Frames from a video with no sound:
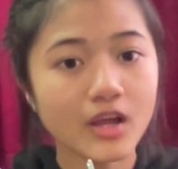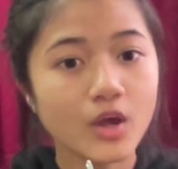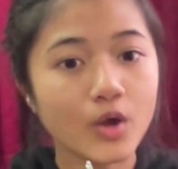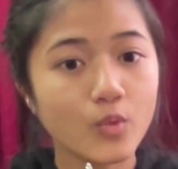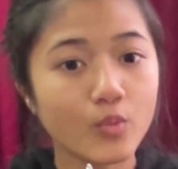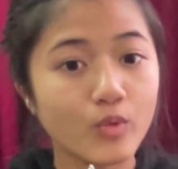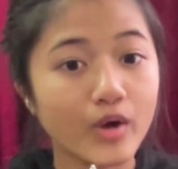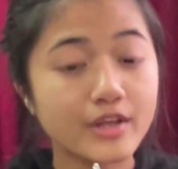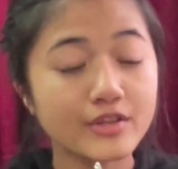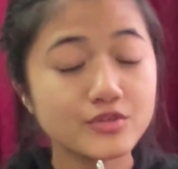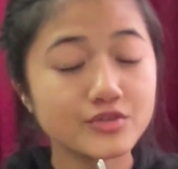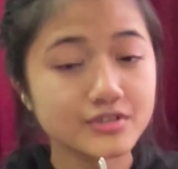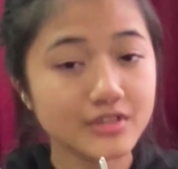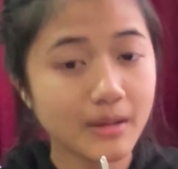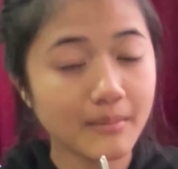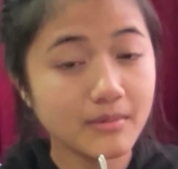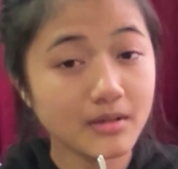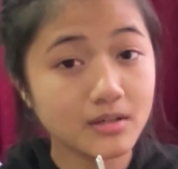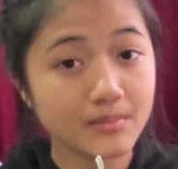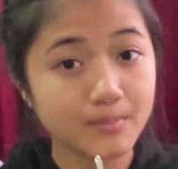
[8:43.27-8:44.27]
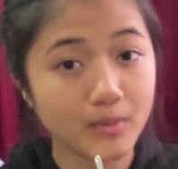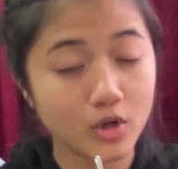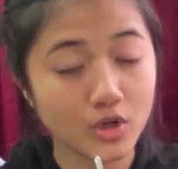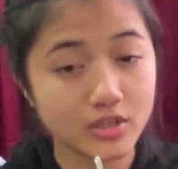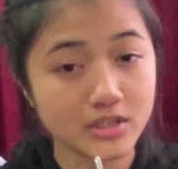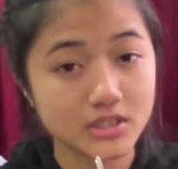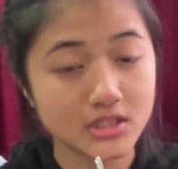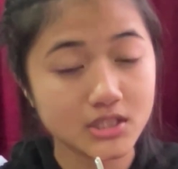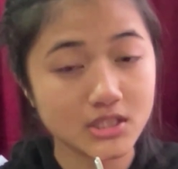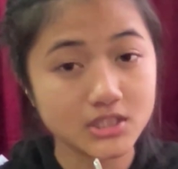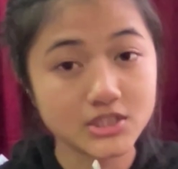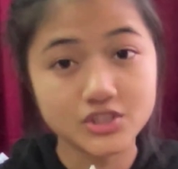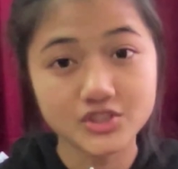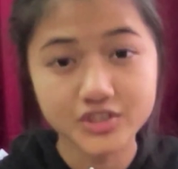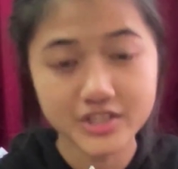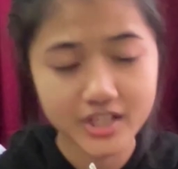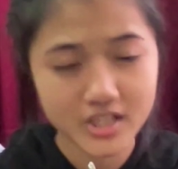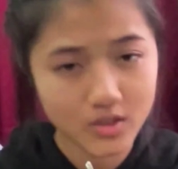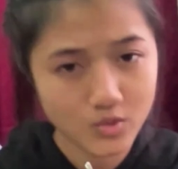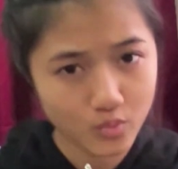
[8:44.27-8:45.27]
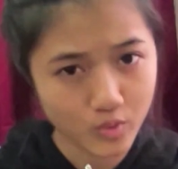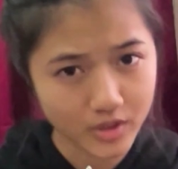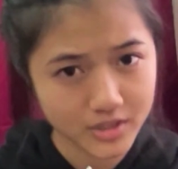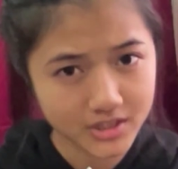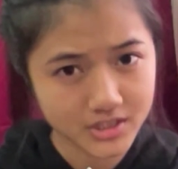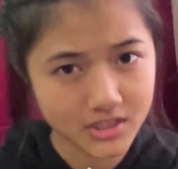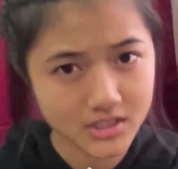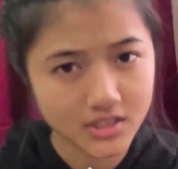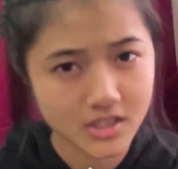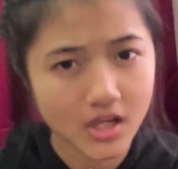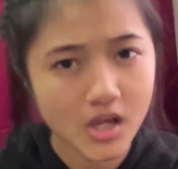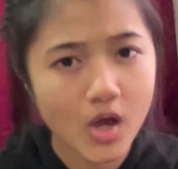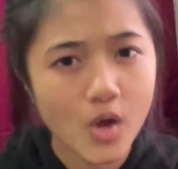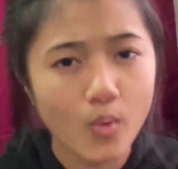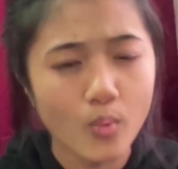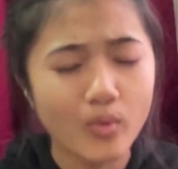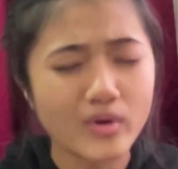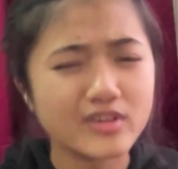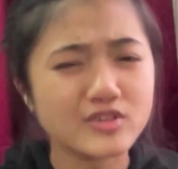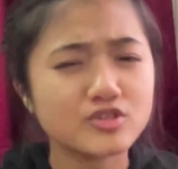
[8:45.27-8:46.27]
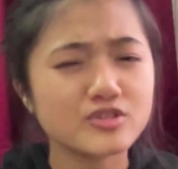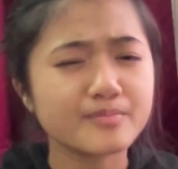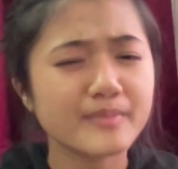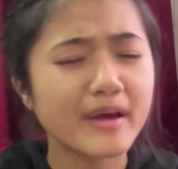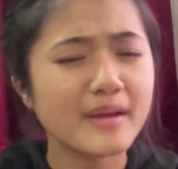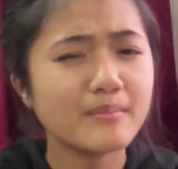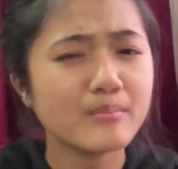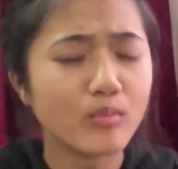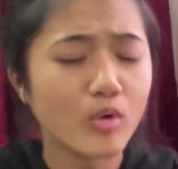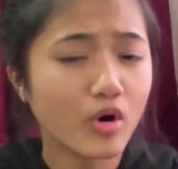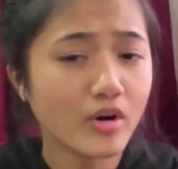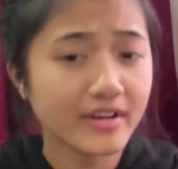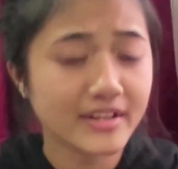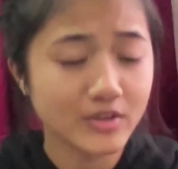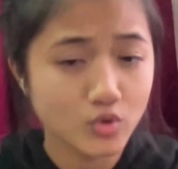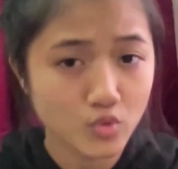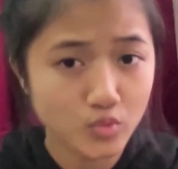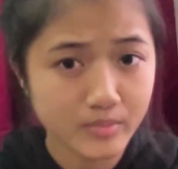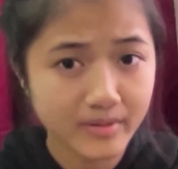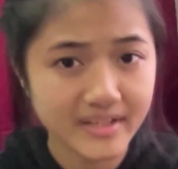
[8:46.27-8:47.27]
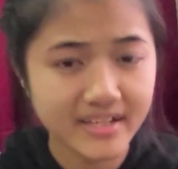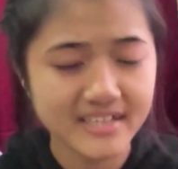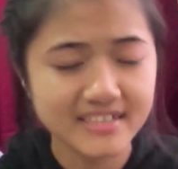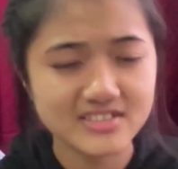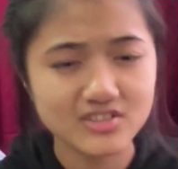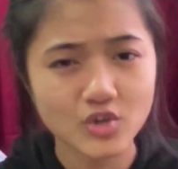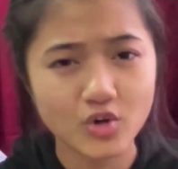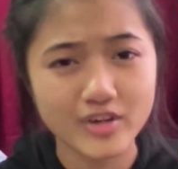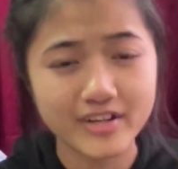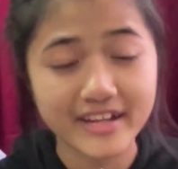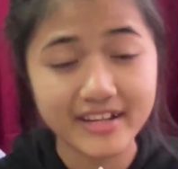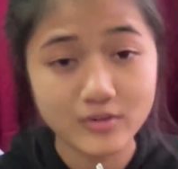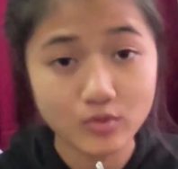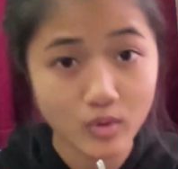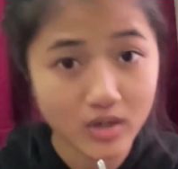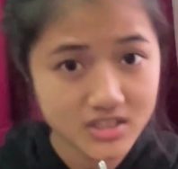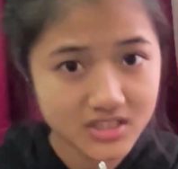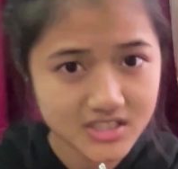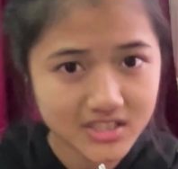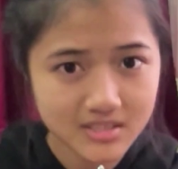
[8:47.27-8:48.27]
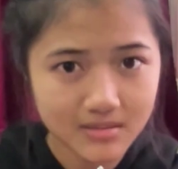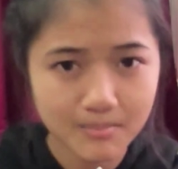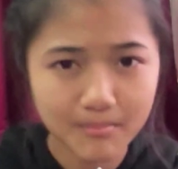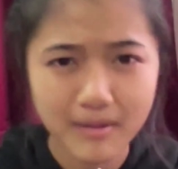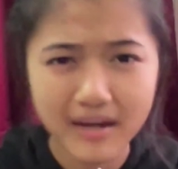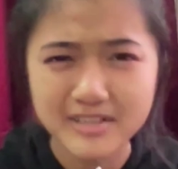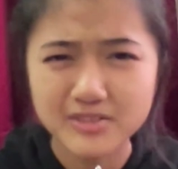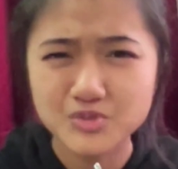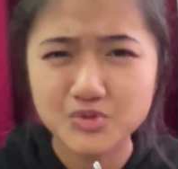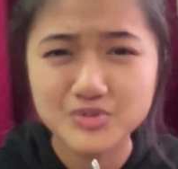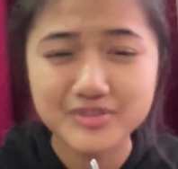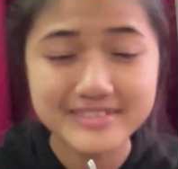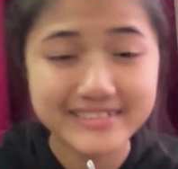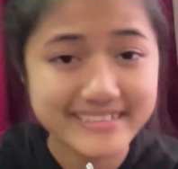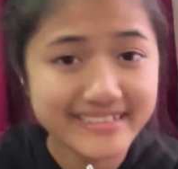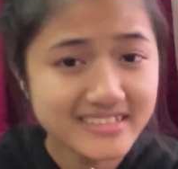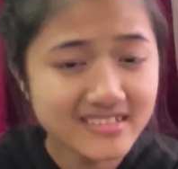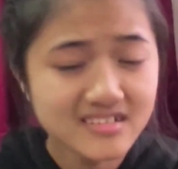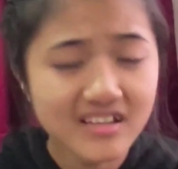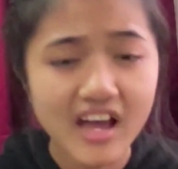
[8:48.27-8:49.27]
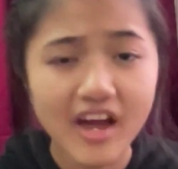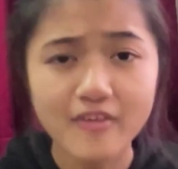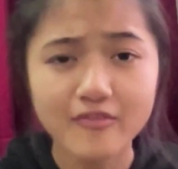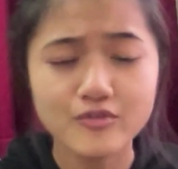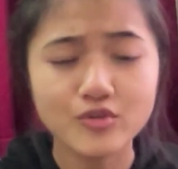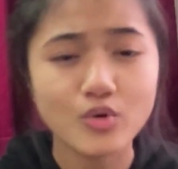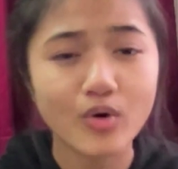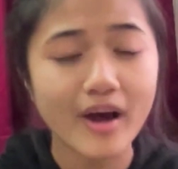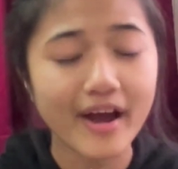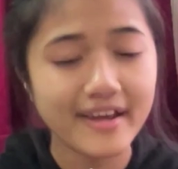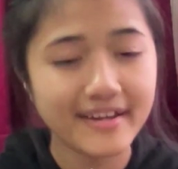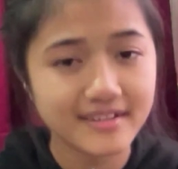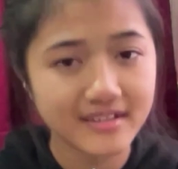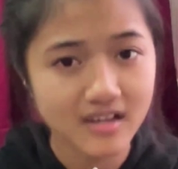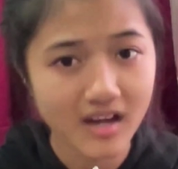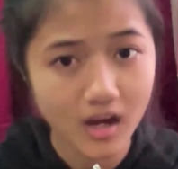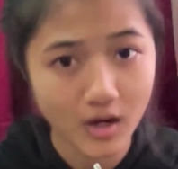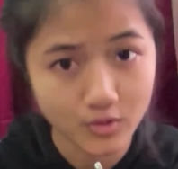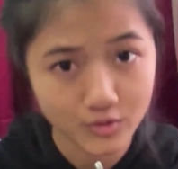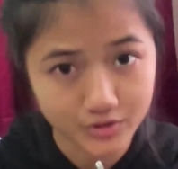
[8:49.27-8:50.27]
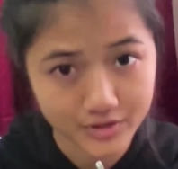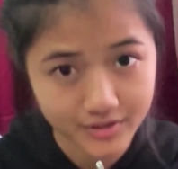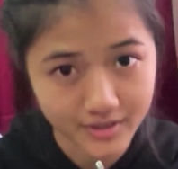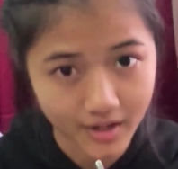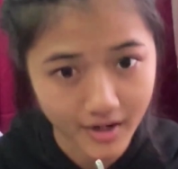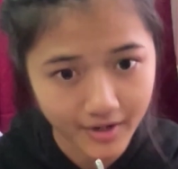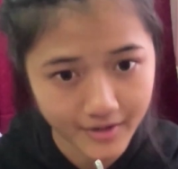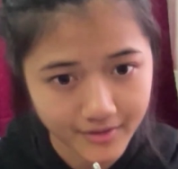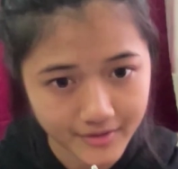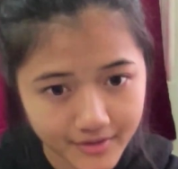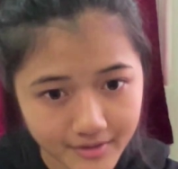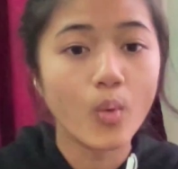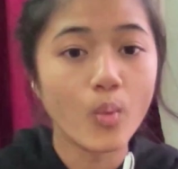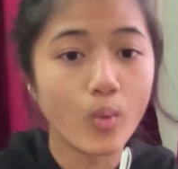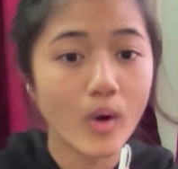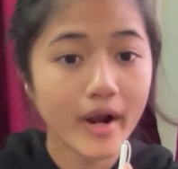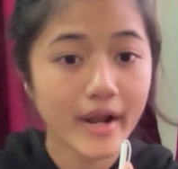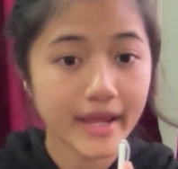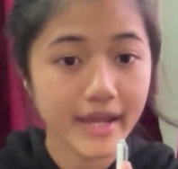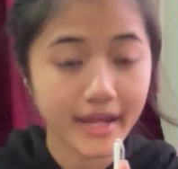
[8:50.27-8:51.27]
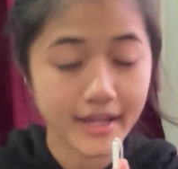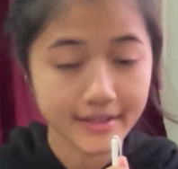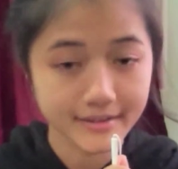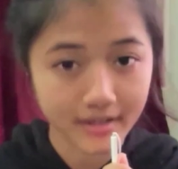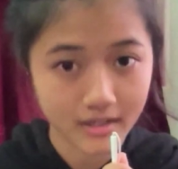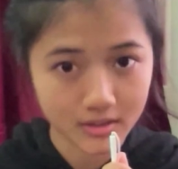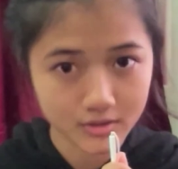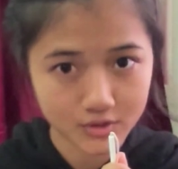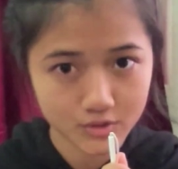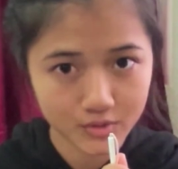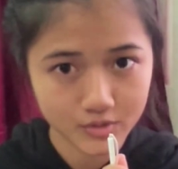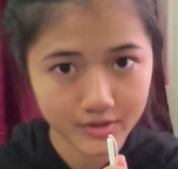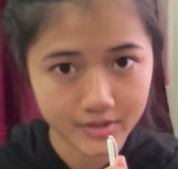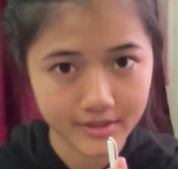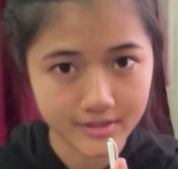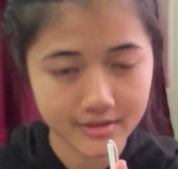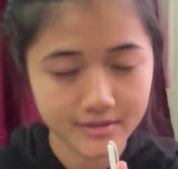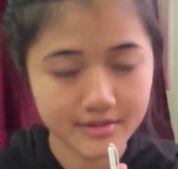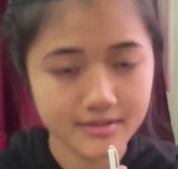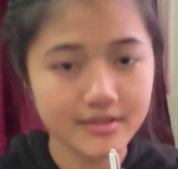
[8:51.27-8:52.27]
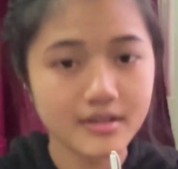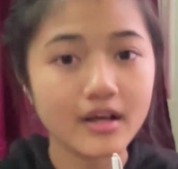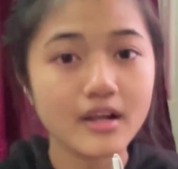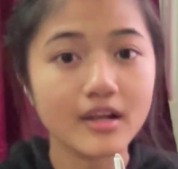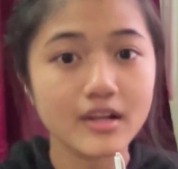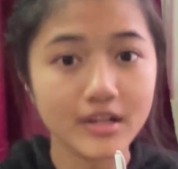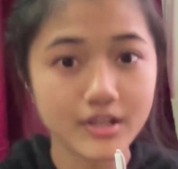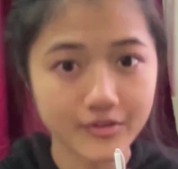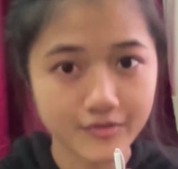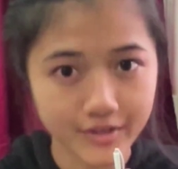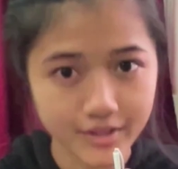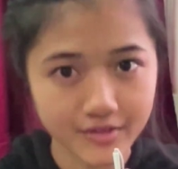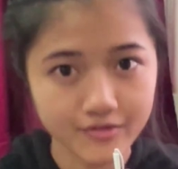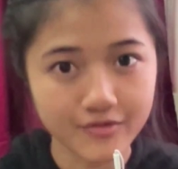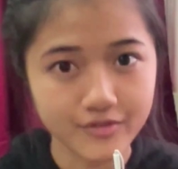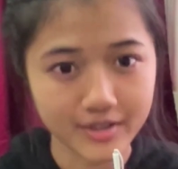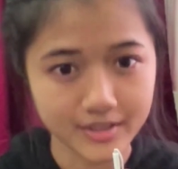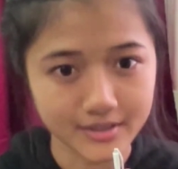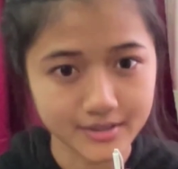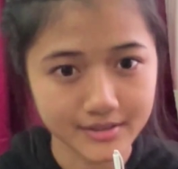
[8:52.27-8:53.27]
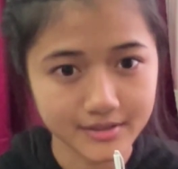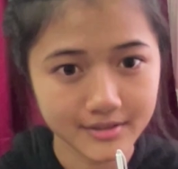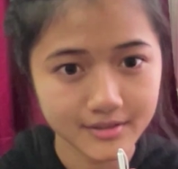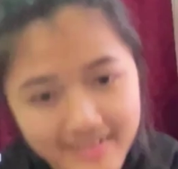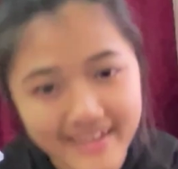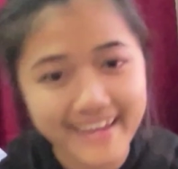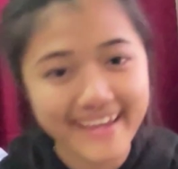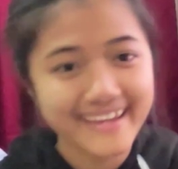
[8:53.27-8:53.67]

When you stumble upon a tricky question where you spend more than two minutes on that question but you still have no idea how to start, what I can tell you is leave it first.